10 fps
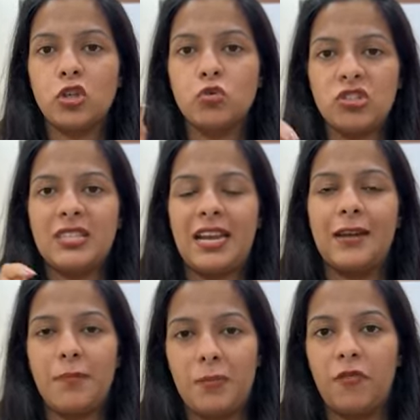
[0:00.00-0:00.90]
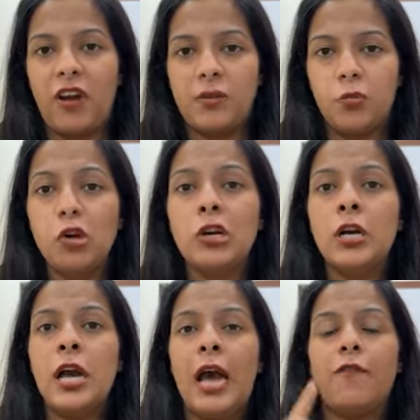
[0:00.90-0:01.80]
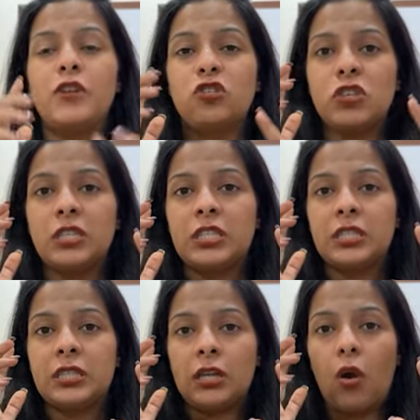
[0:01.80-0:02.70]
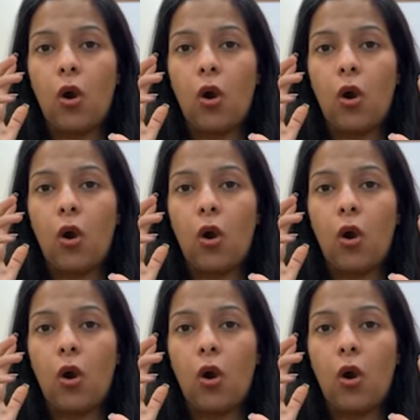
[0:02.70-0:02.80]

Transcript: UGC NET Paper 1 book, which is